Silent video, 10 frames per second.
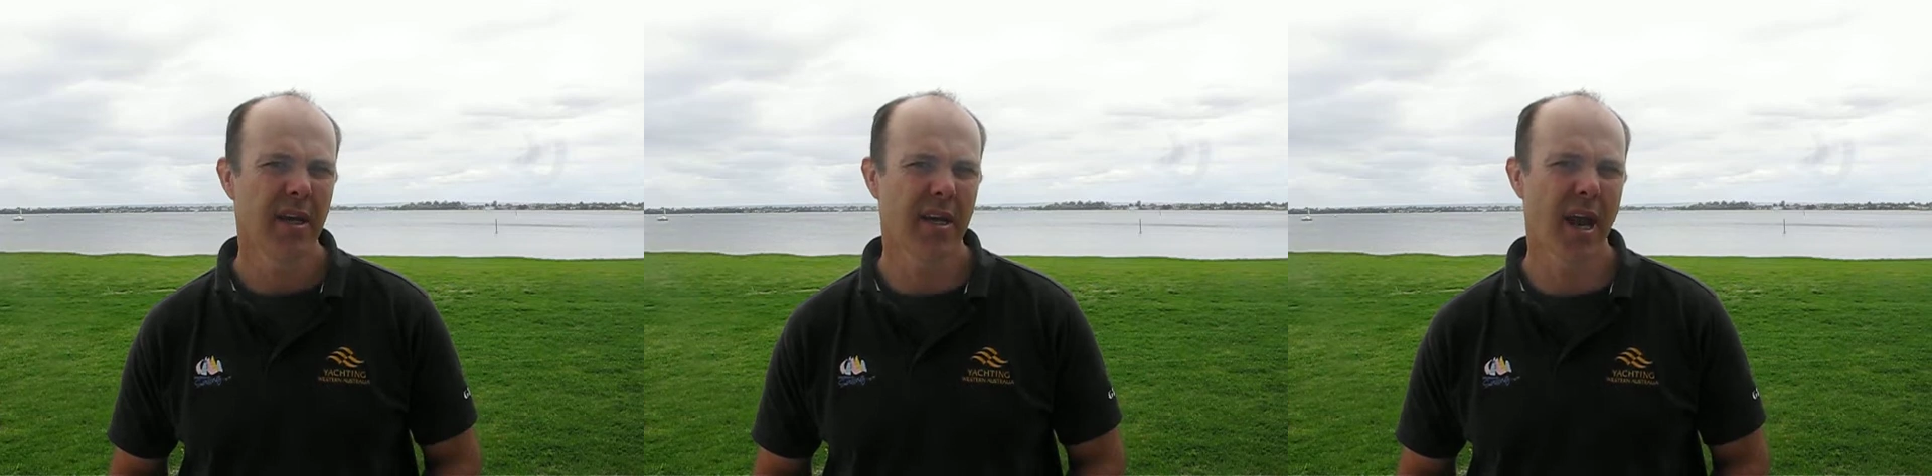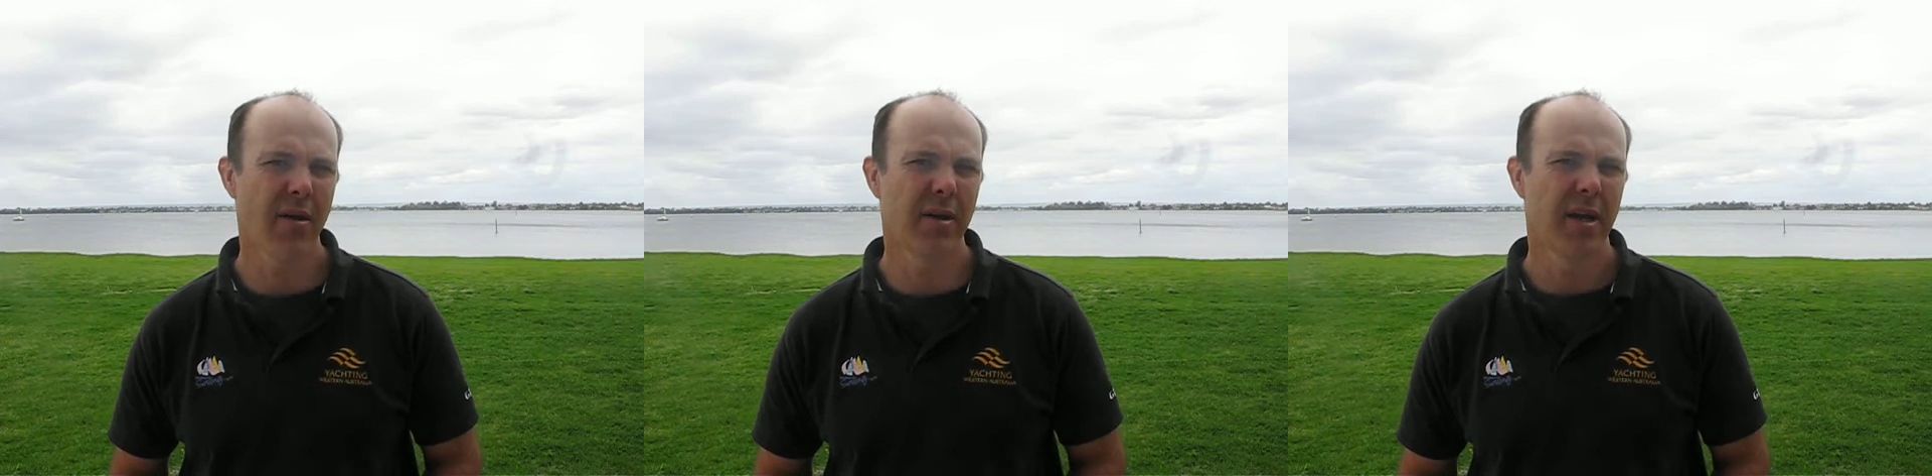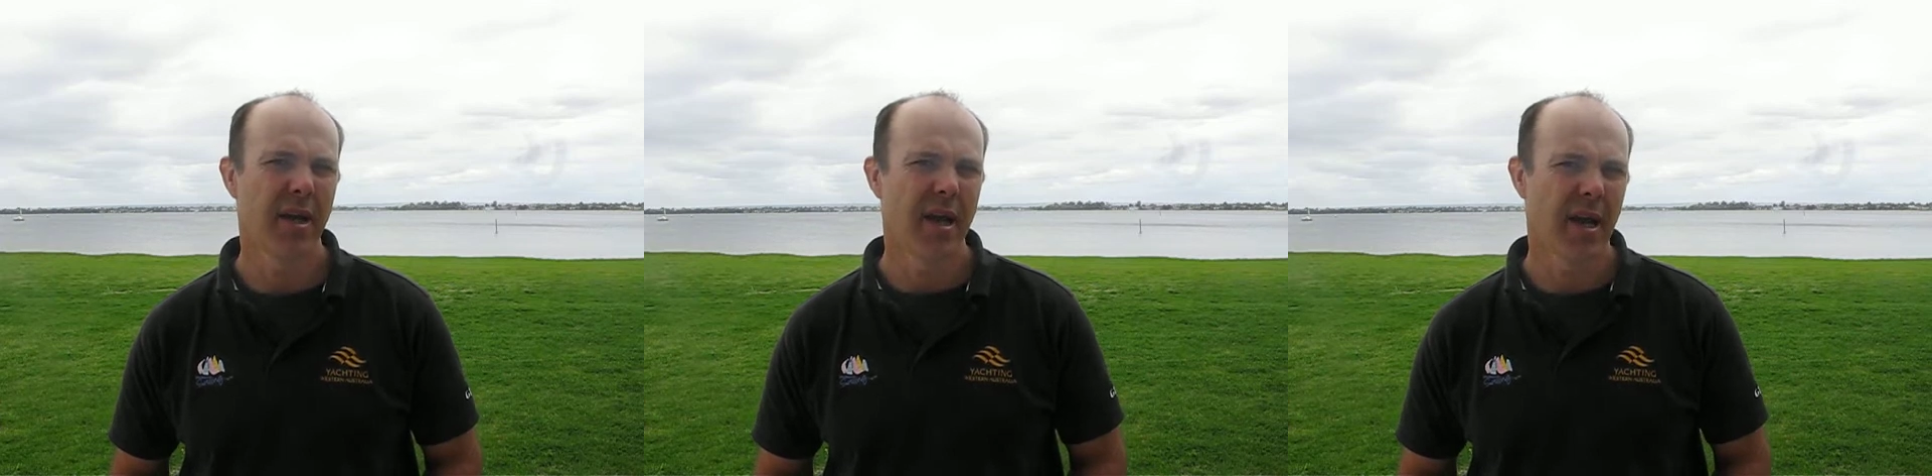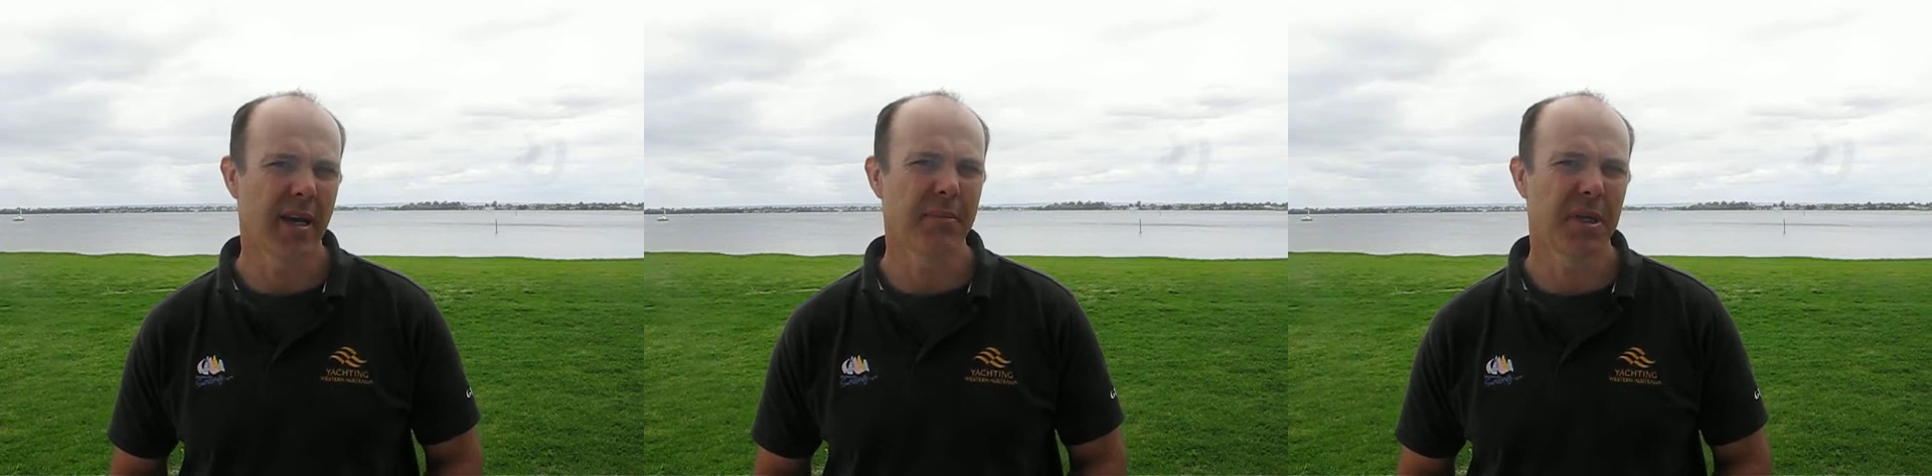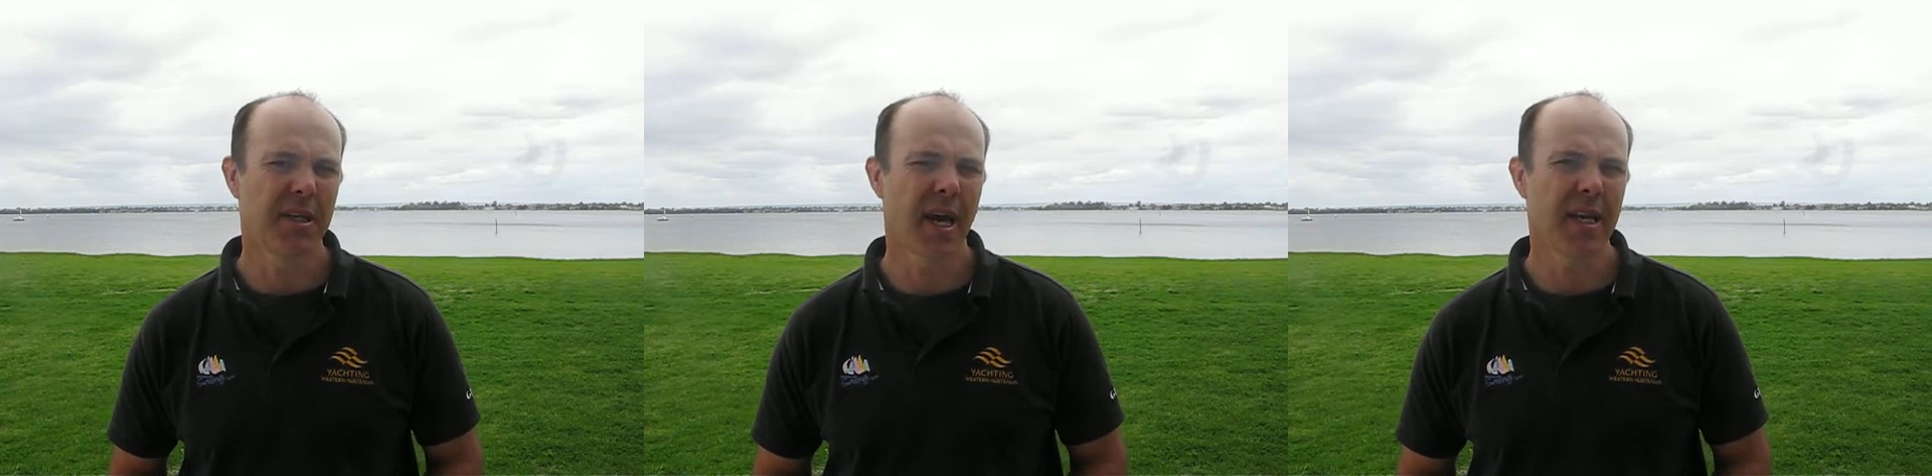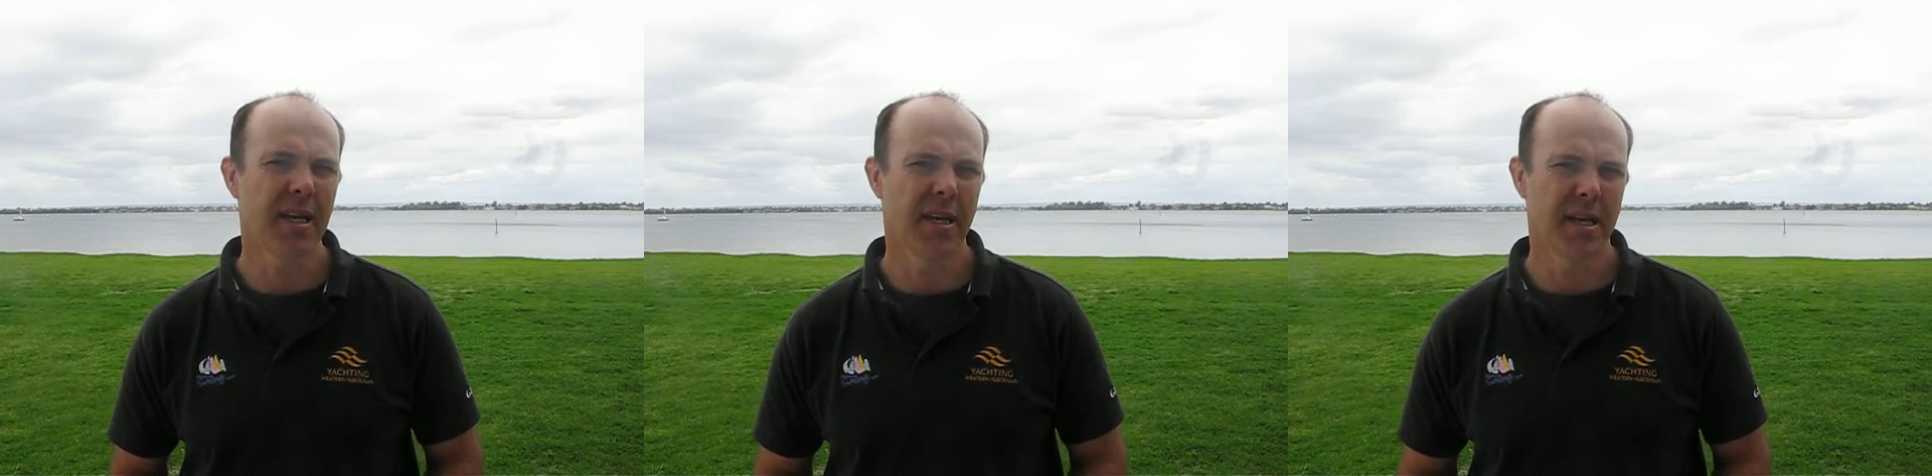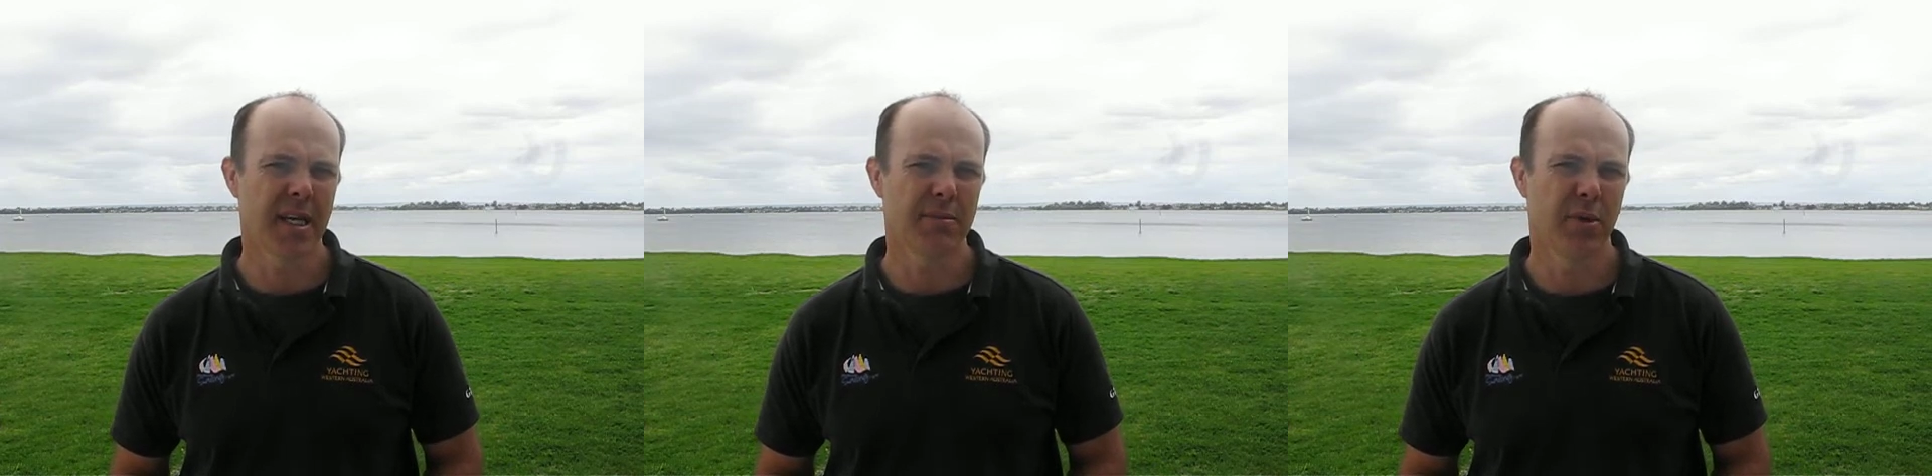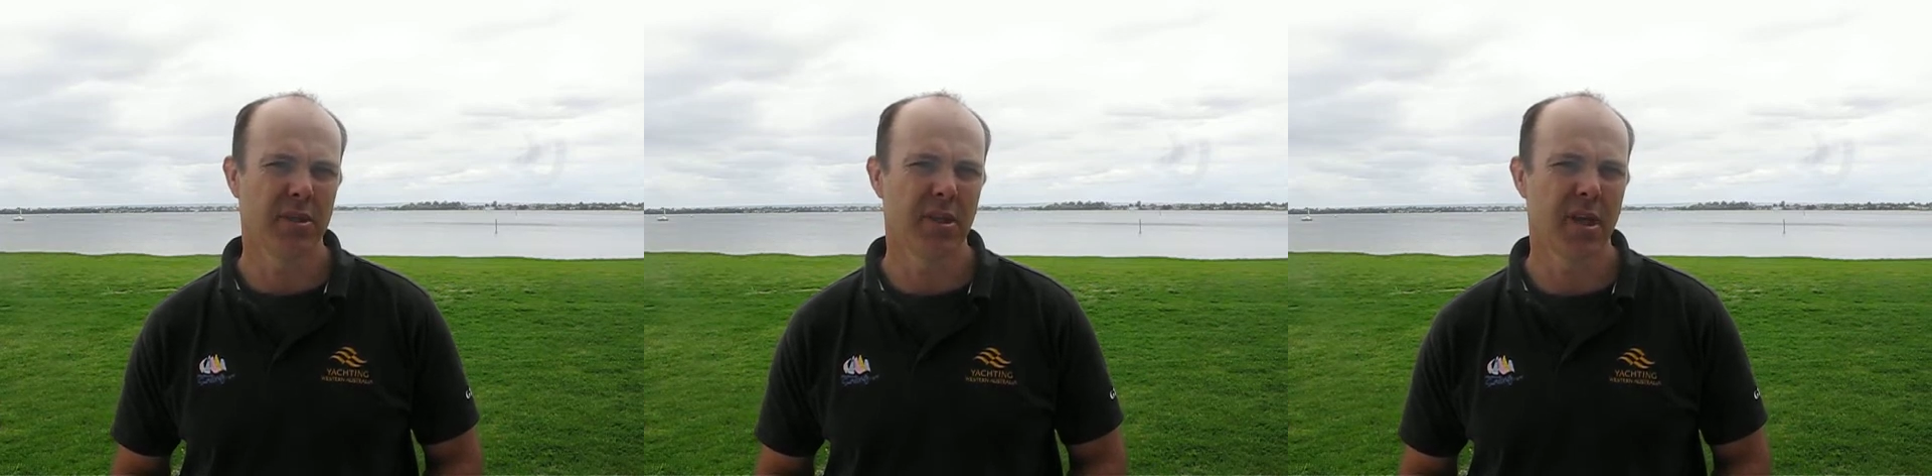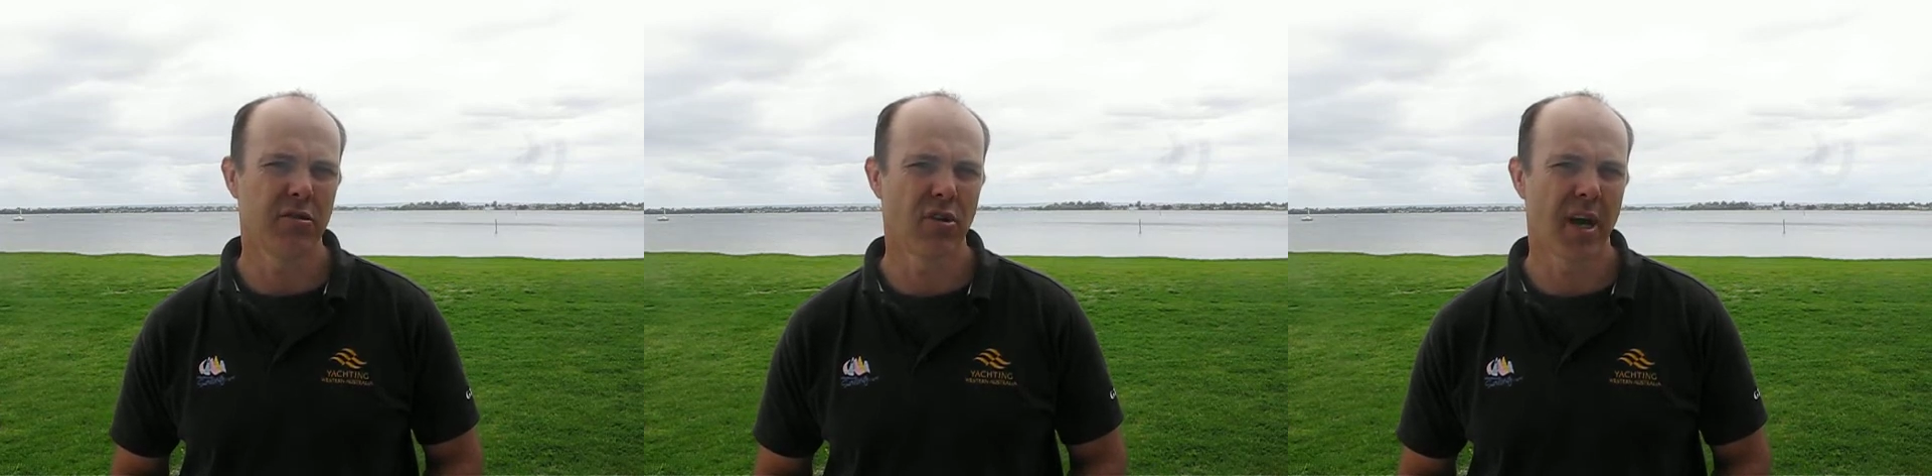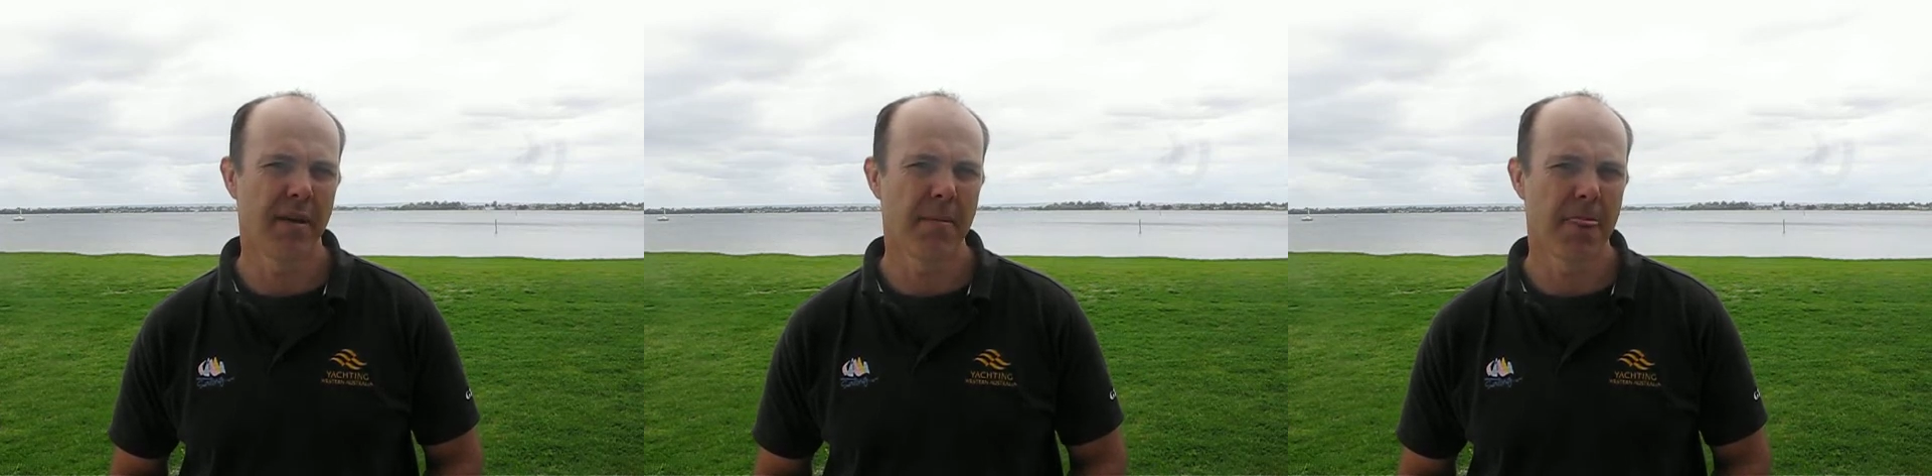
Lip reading: current and up to date and experts in their trade.